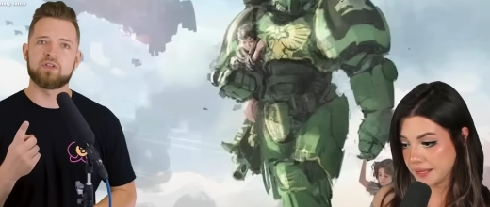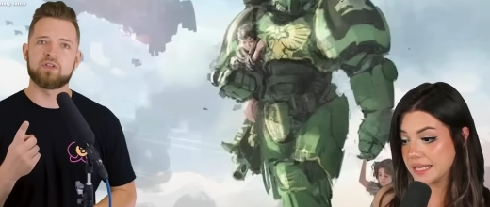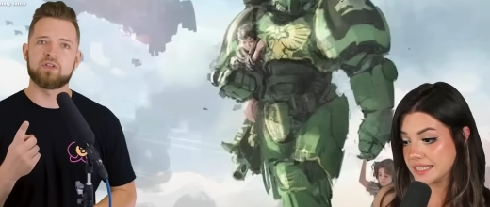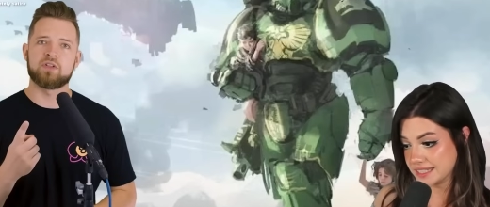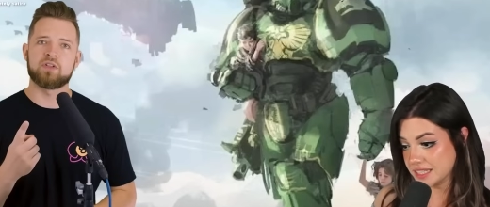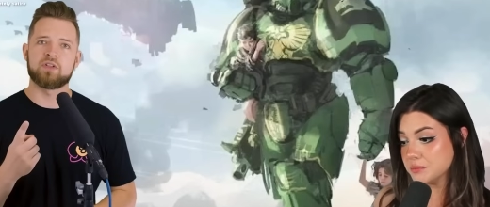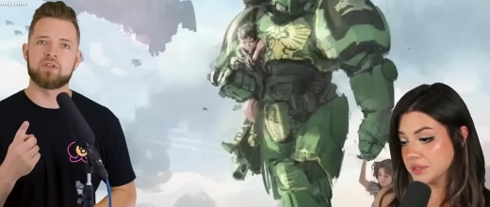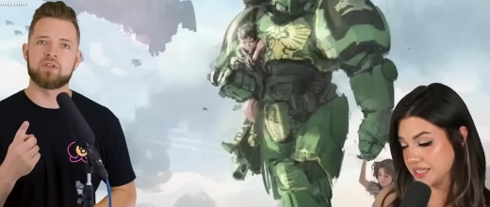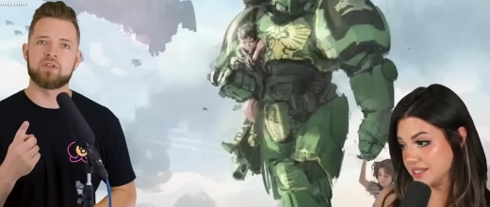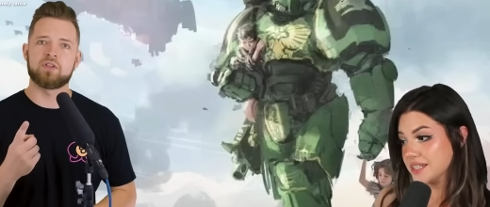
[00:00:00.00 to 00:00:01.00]
Speaker 1: It is
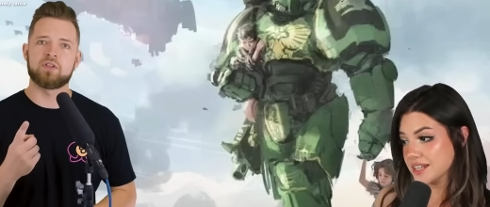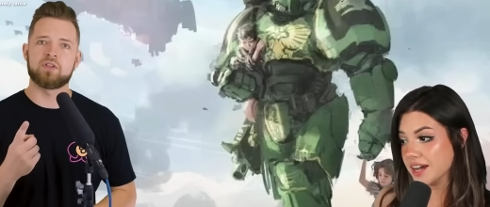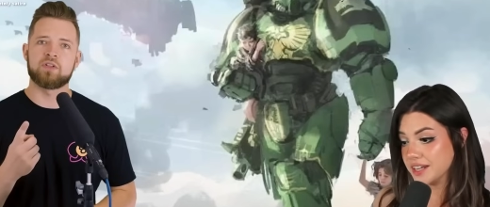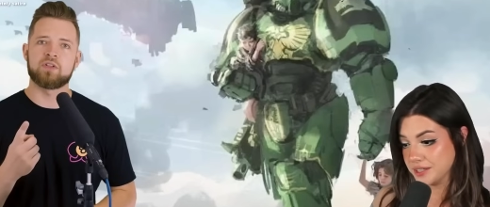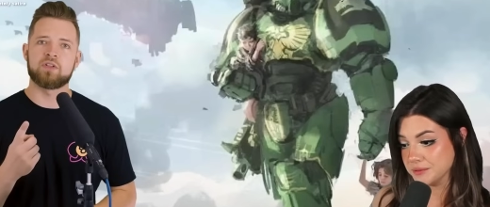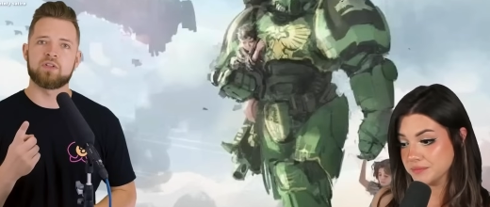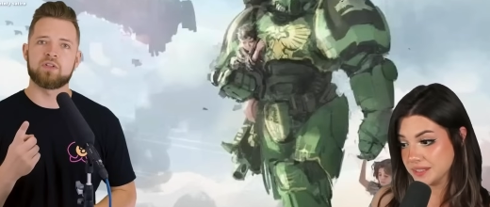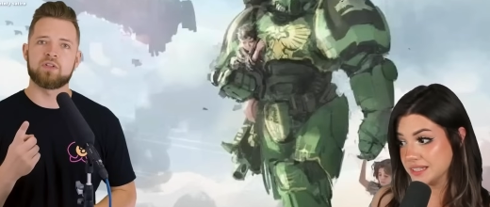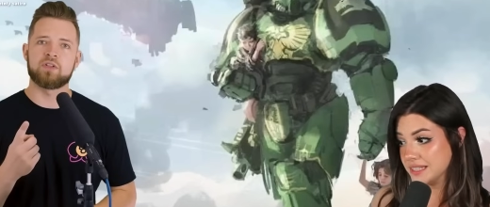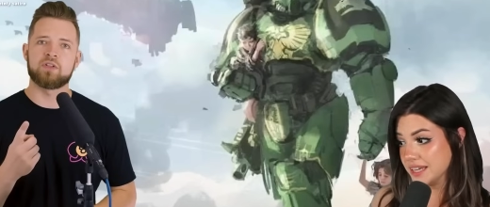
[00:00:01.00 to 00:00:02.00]
complete satire.
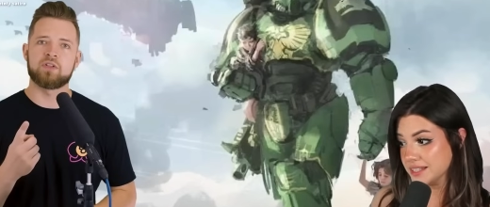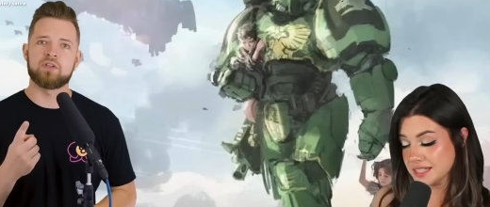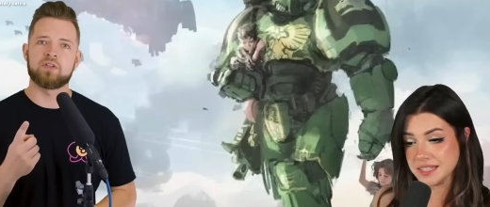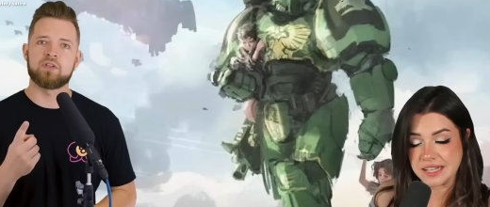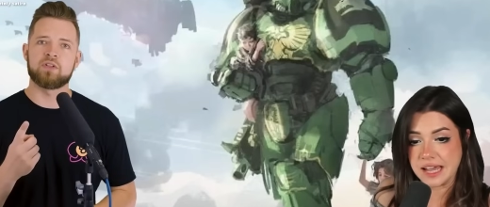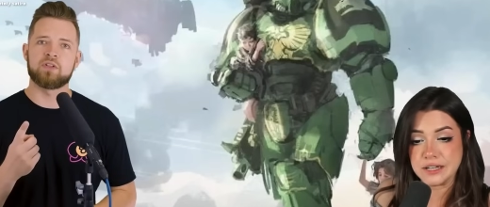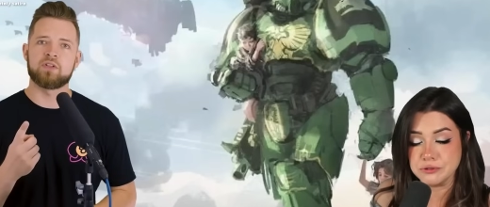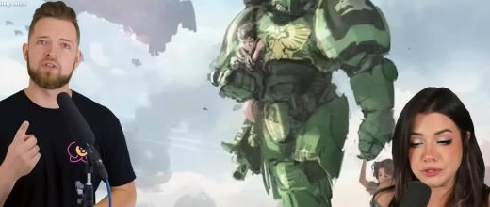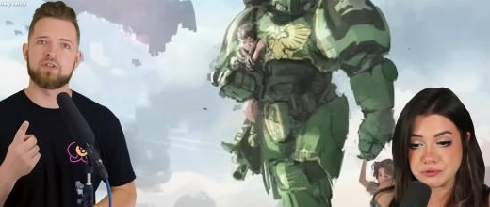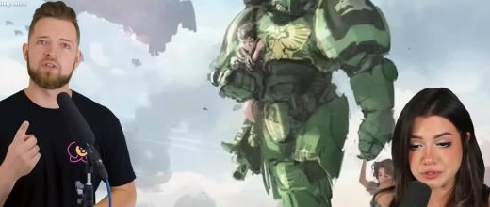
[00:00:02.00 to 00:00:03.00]
Yeah, see, I
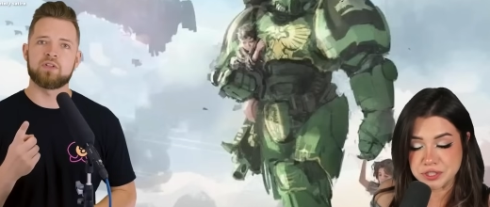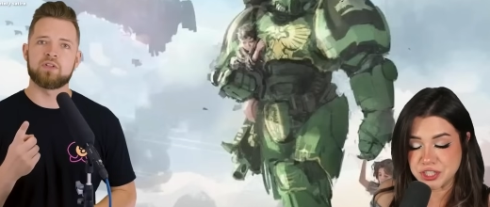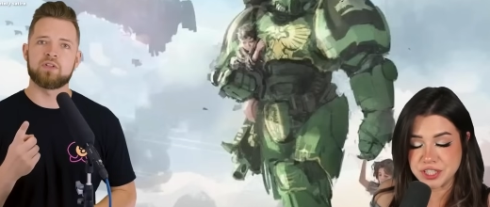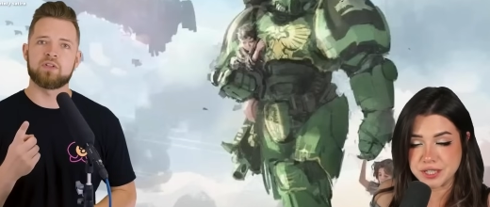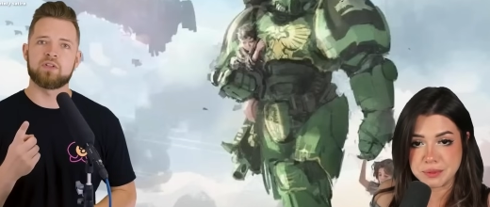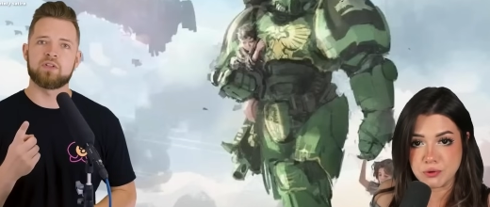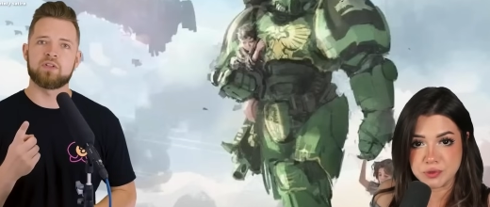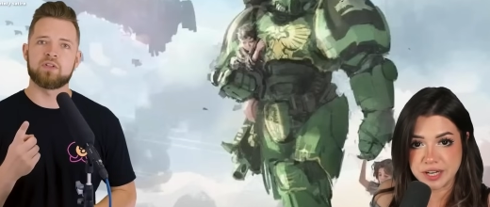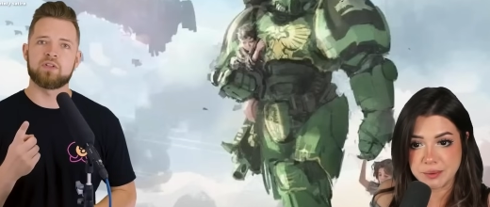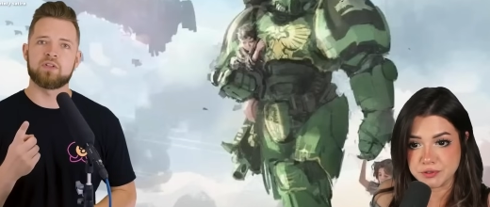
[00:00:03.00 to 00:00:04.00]
don't know shit about
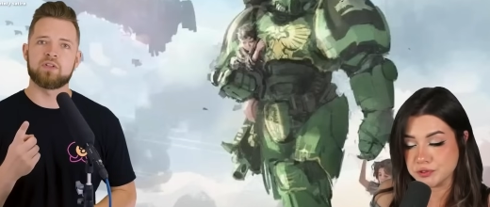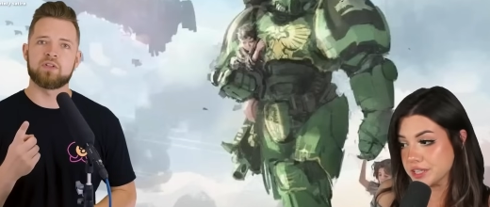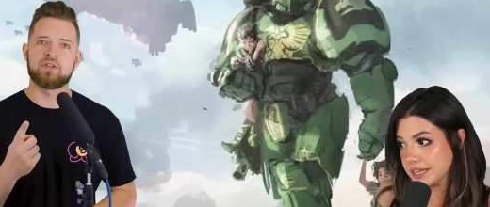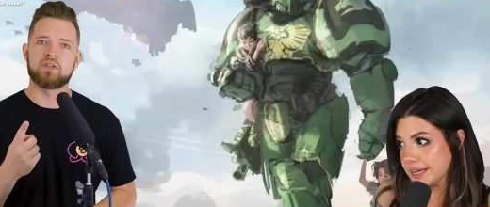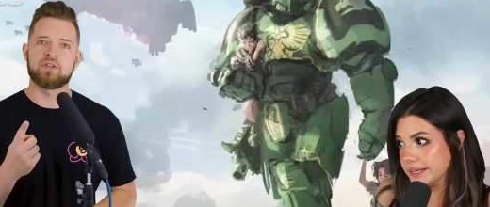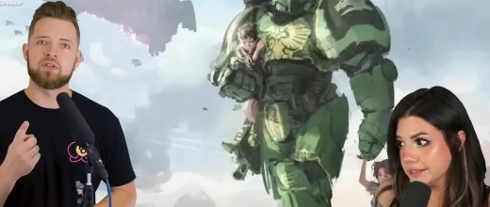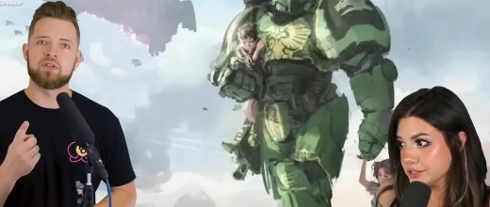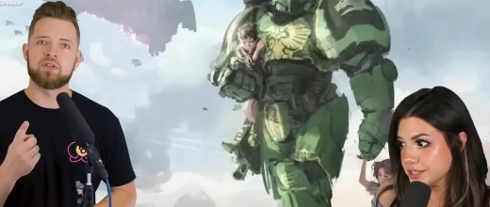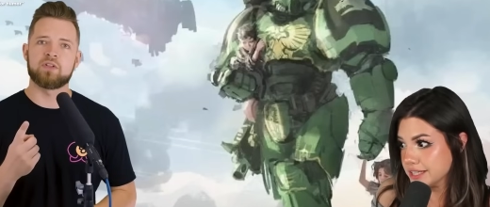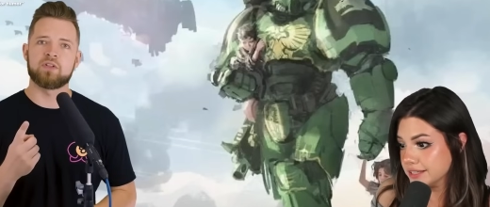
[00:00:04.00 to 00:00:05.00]
Warhammer 40K. I
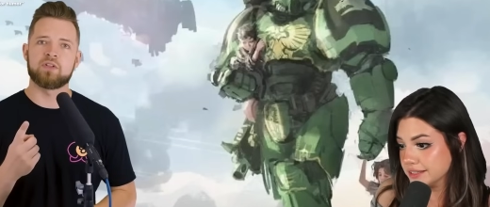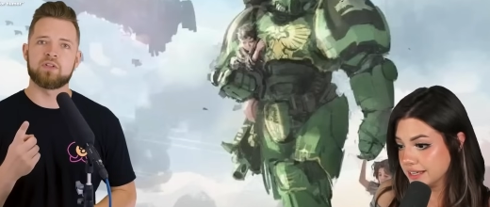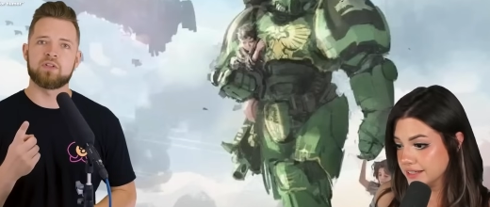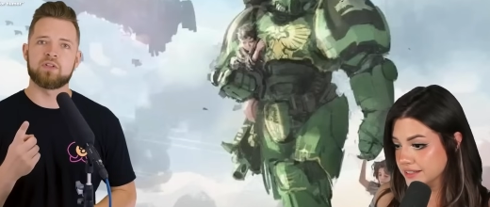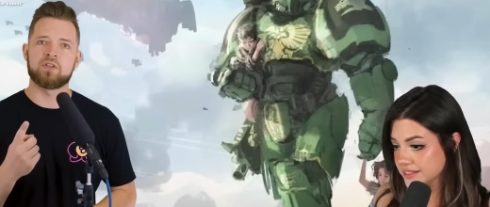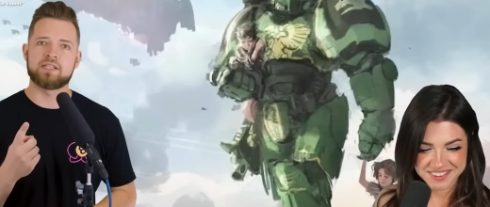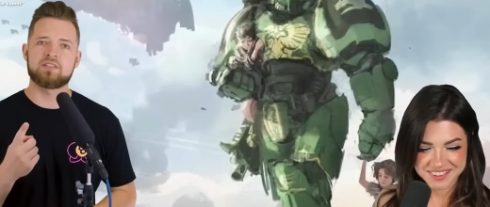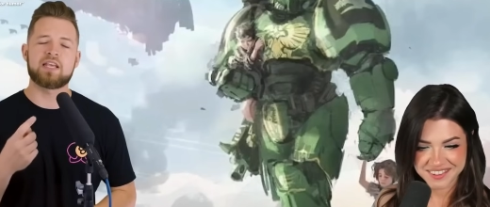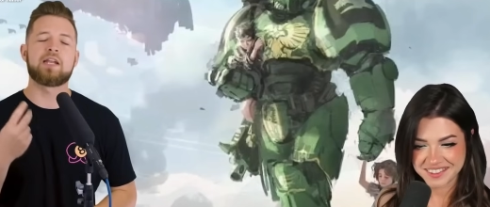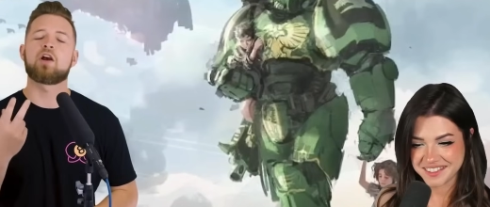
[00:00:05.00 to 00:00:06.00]
understand that.
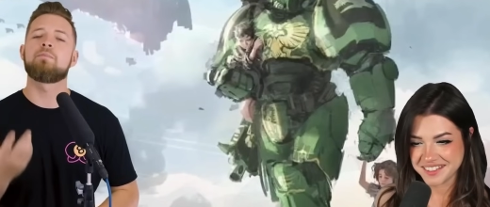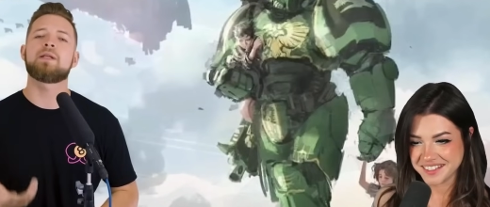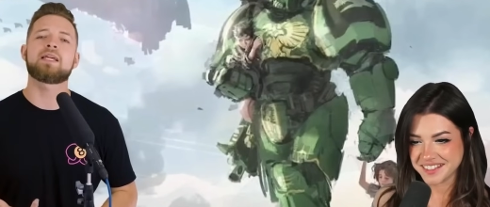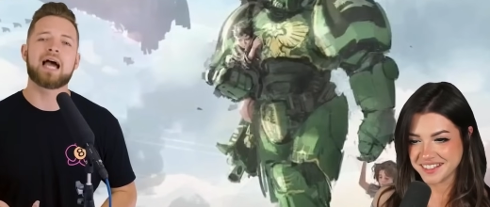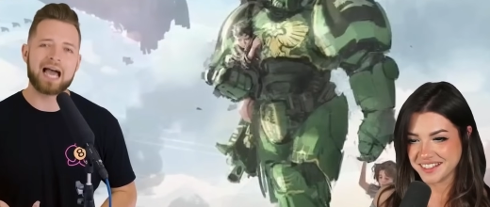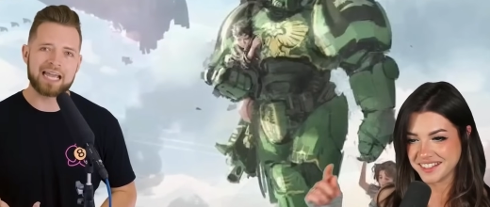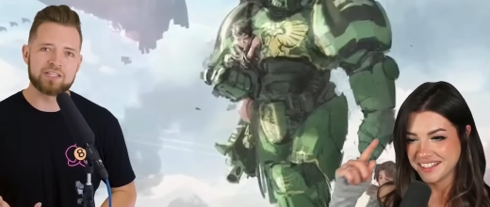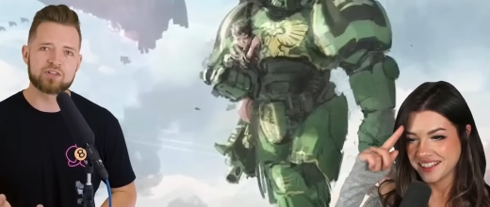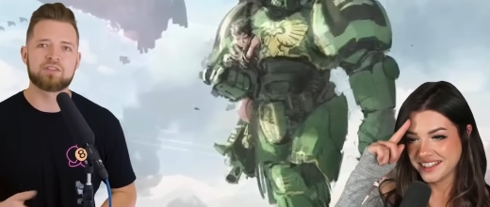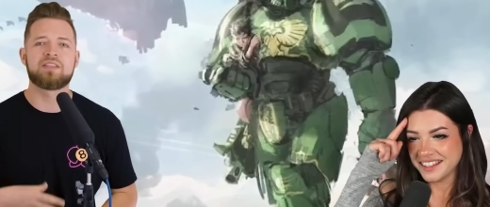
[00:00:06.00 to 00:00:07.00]
Speaker 2: And are a bit
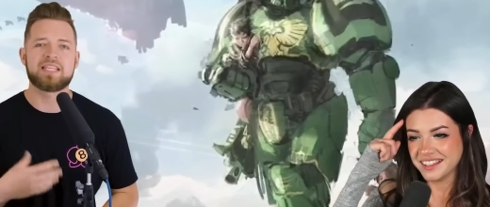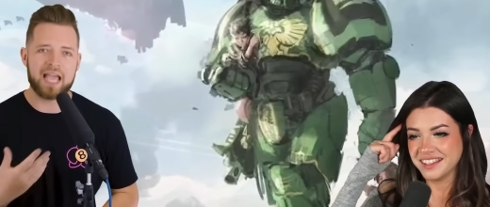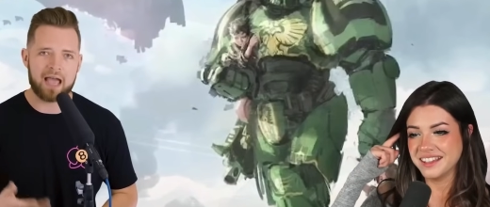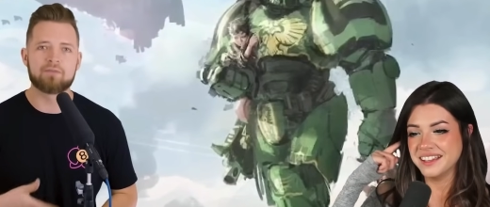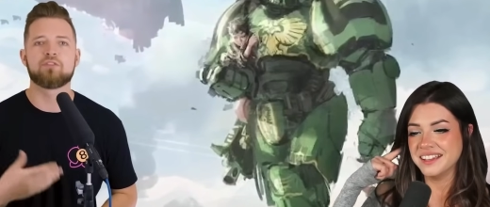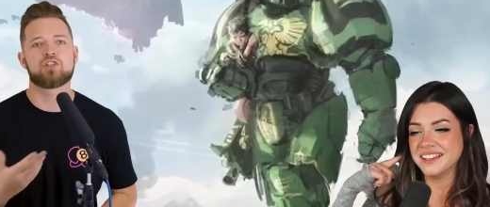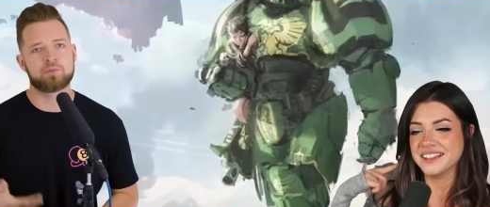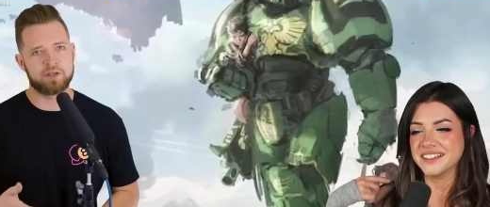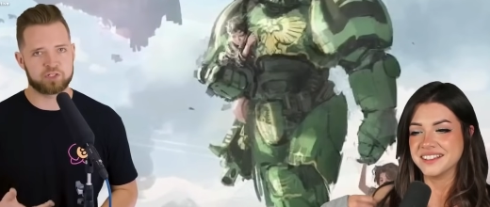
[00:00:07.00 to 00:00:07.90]
kinder than the average